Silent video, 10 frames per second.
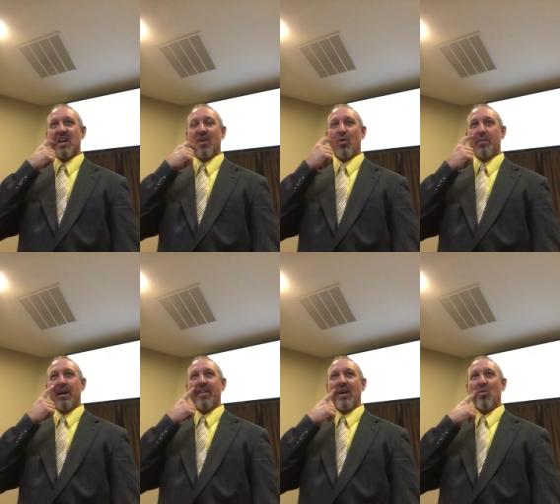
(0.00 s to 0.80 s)
Uh, what
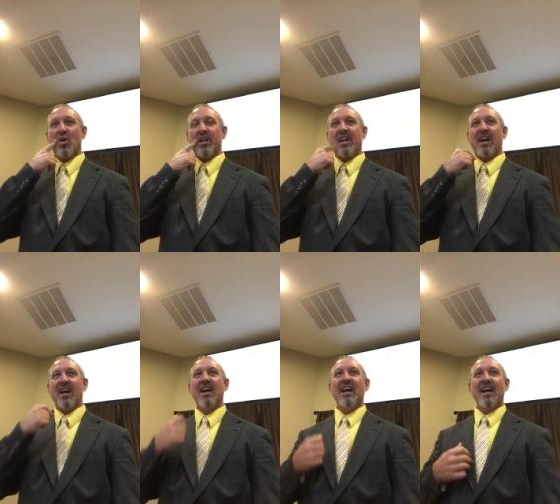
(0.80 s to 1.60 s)
about that one
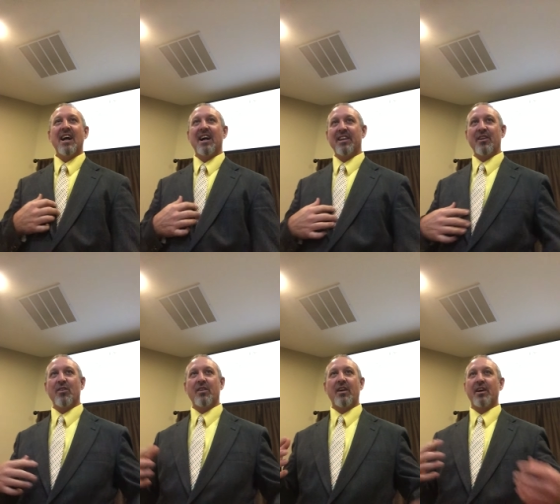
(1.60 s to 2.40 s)
uh, uh
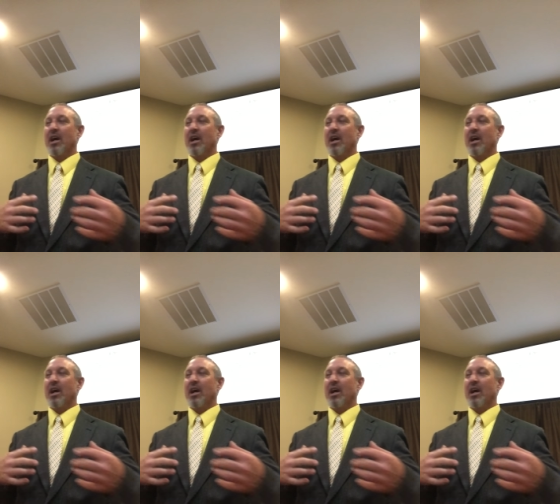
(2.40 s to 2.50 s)
little uh,